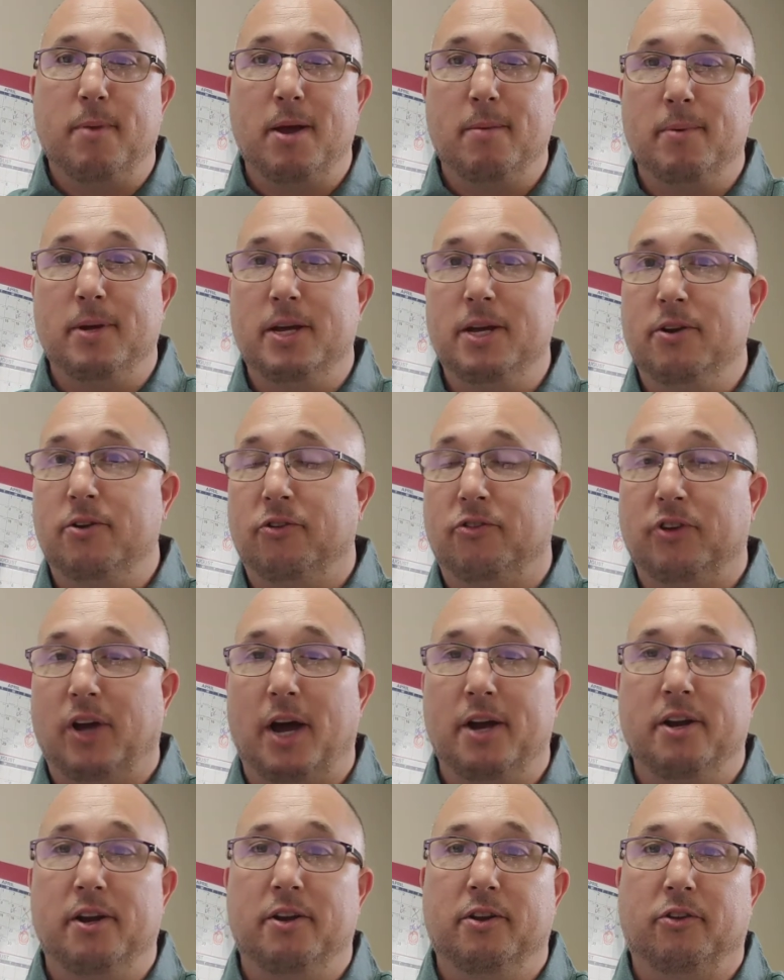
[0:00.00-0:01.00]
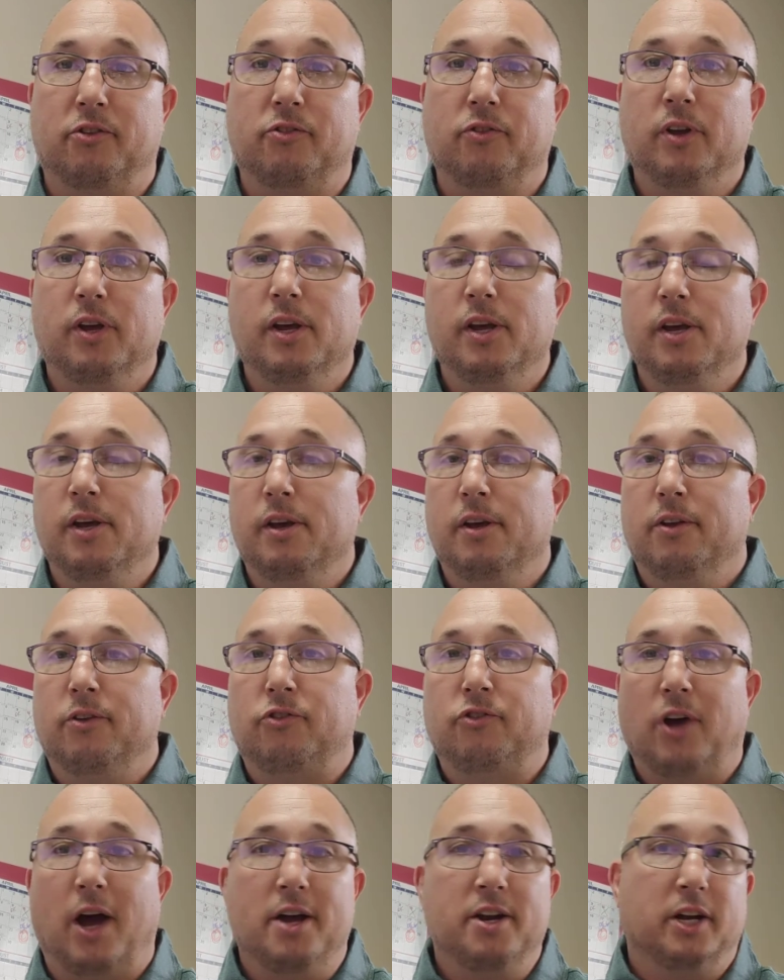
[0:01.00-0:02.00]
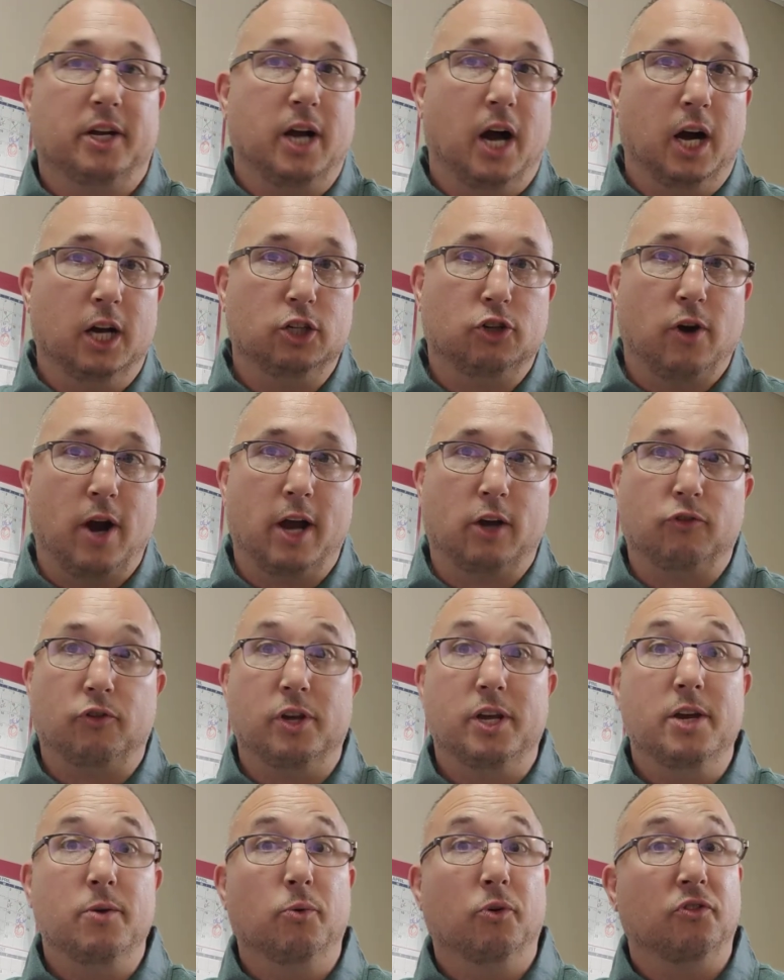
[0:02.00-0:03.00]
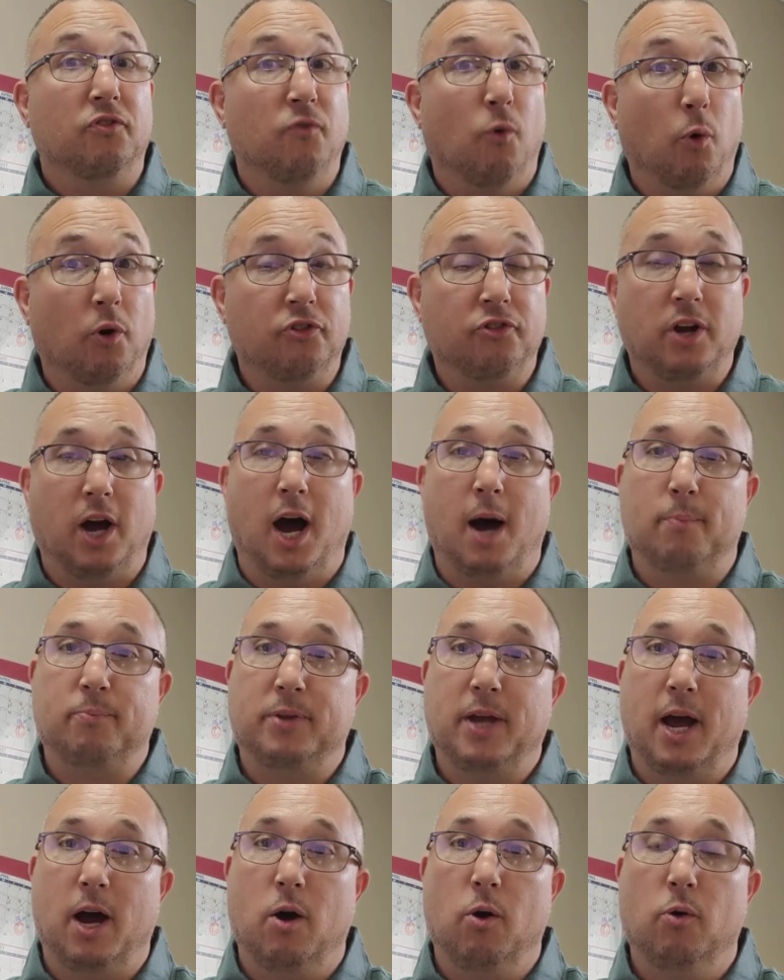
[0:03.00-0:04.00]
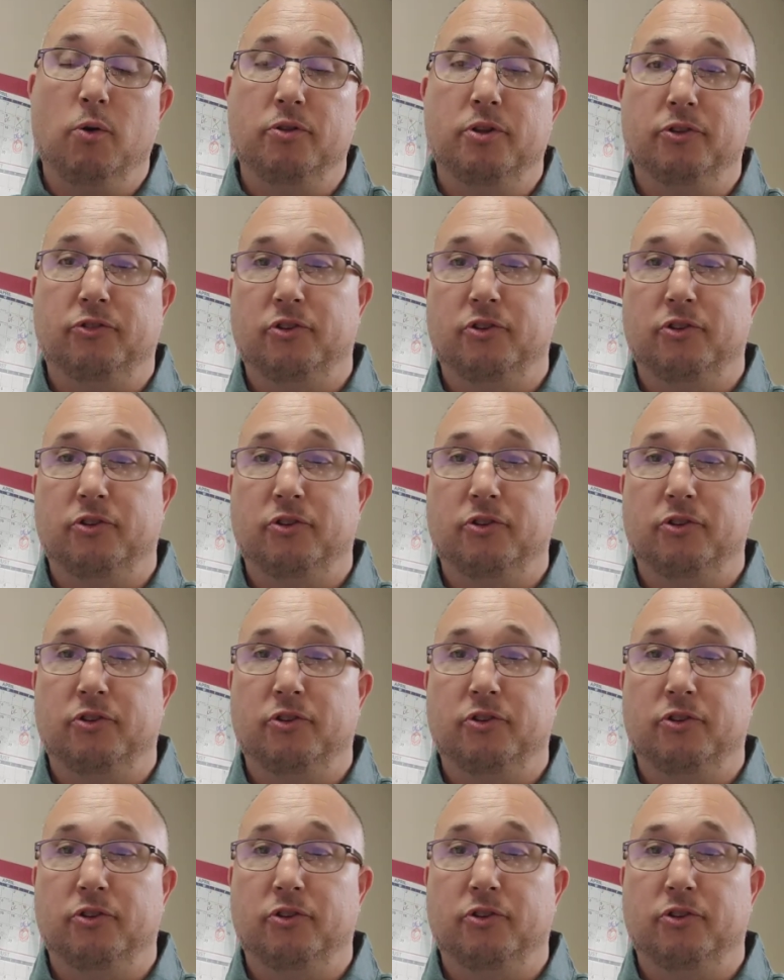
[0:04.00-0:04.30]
Maybe he decided to sign a contract, so he was forced to opt out.